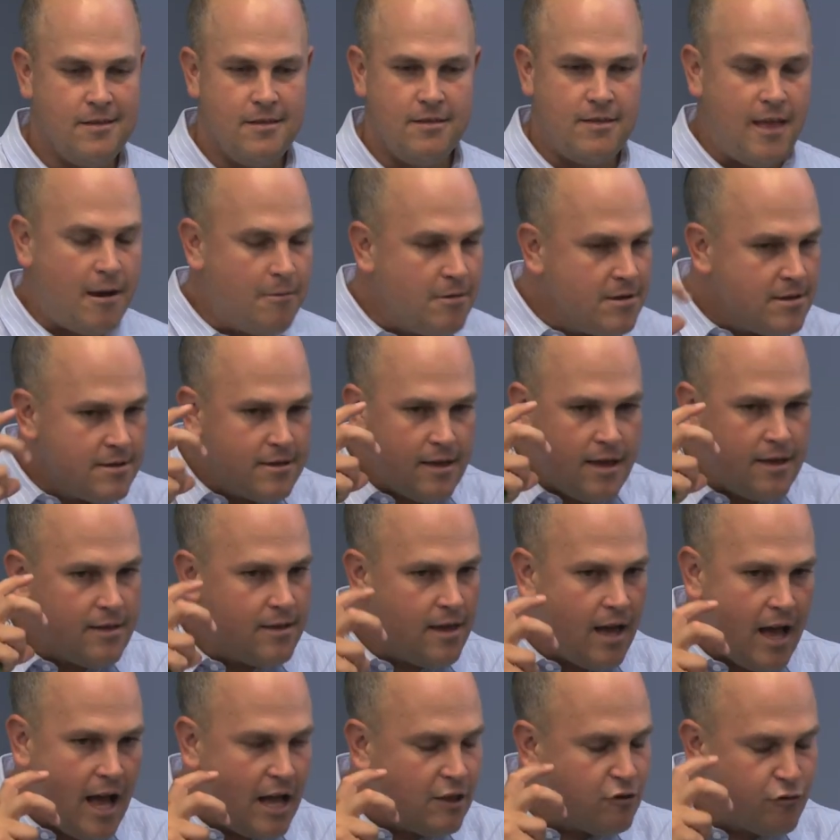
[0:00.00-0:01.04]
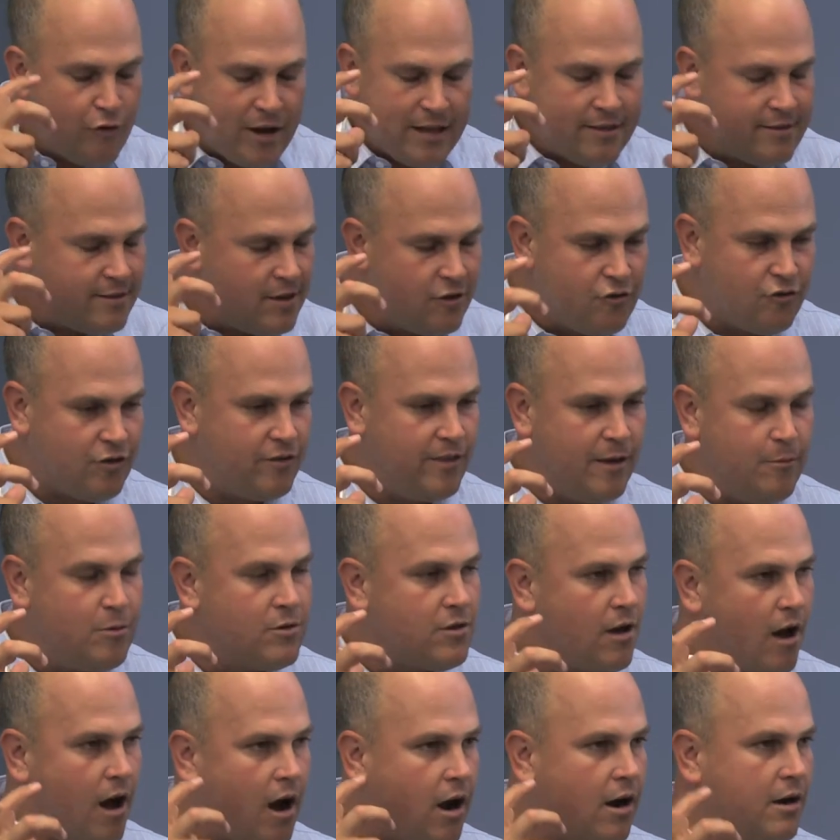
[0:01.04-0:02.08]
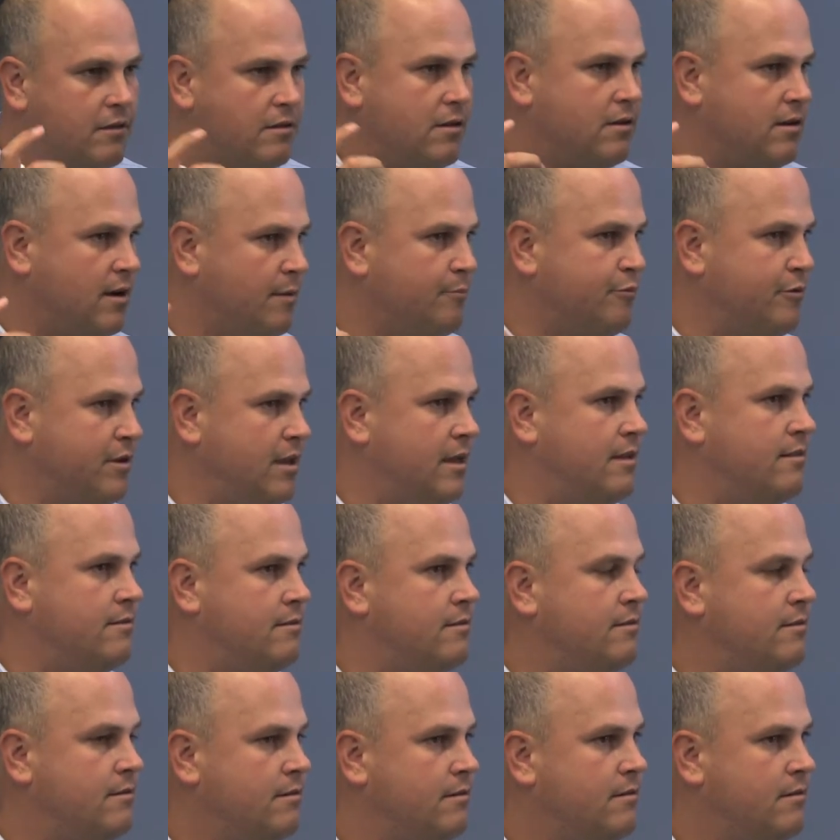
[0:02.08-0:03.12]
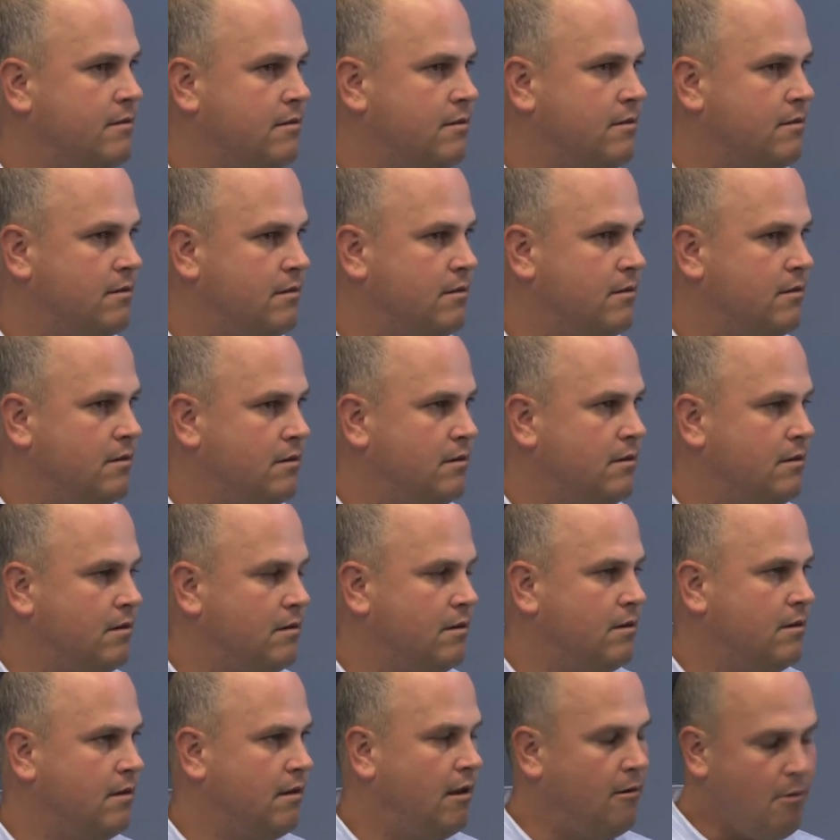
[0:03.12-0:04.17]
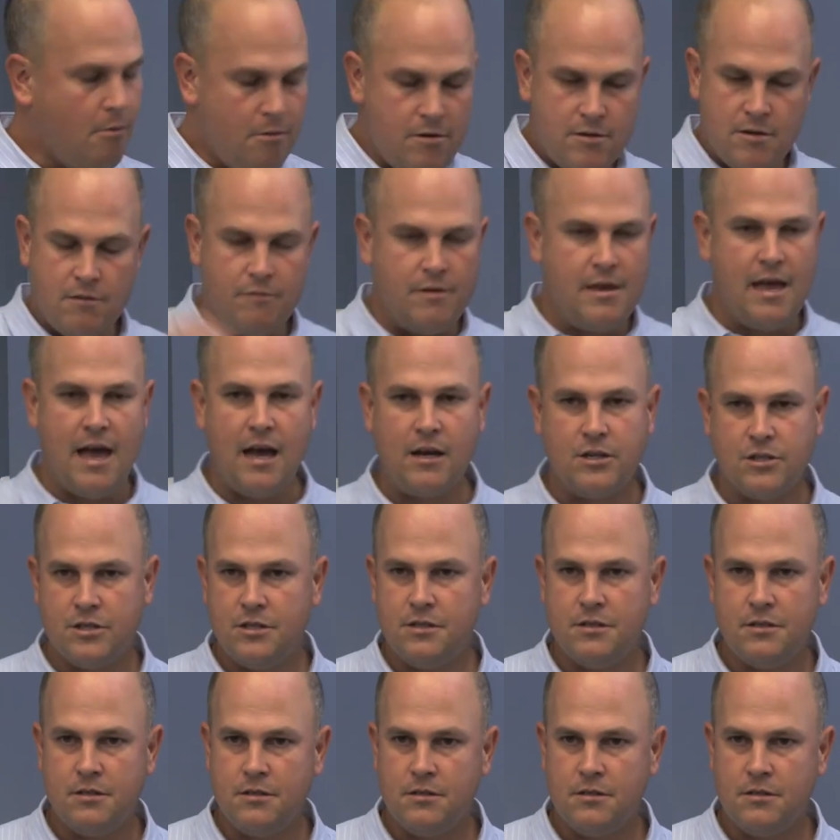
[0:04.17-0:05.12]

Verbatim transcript: That was a transition that was hard to comprehend. And what was the reaction?